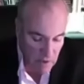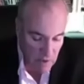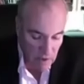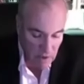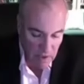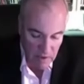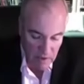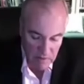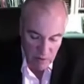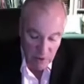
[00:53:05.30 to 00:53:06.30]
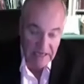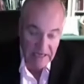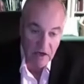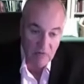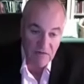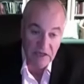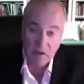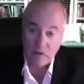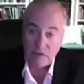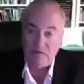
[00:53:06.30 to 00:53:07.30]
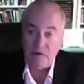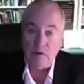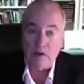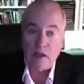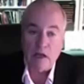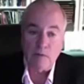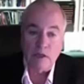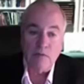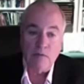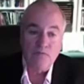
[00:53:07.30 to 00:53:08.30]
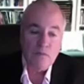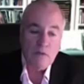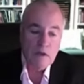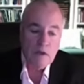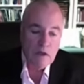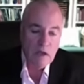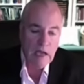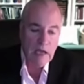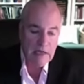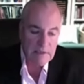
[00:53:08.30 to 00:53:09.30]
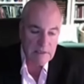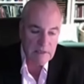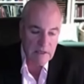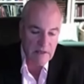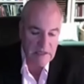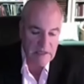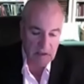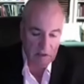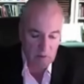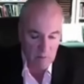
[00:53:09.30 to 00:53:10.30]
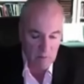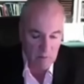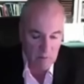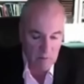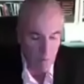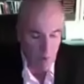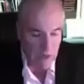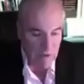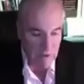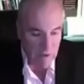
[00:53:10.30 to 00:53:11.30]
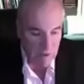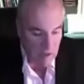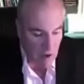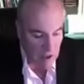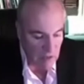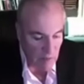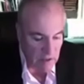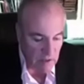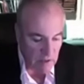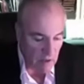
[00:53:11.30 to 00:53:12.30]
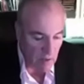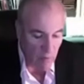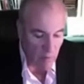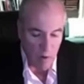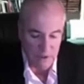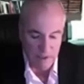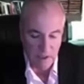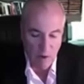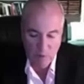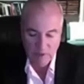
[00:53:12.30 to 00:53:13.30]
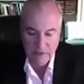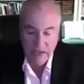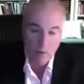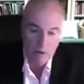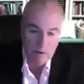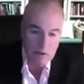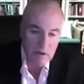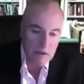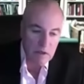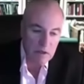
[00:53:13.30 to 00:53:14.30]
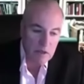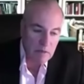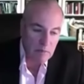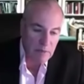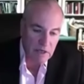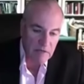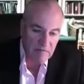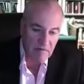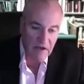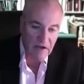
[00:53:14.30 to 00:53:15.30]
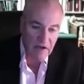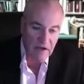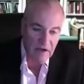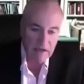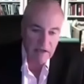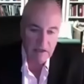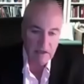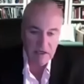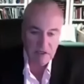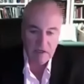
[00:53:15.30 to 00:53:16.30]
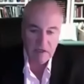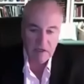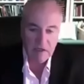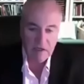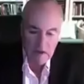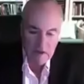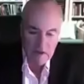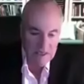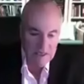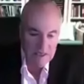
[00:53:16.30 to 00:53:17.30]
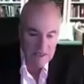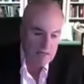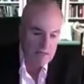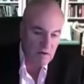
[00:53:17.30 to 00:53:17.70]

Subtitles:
looking at vehicles' fuel economy. And that's when the argument arose that, oh, but that would be a violation of NHTSA's fuel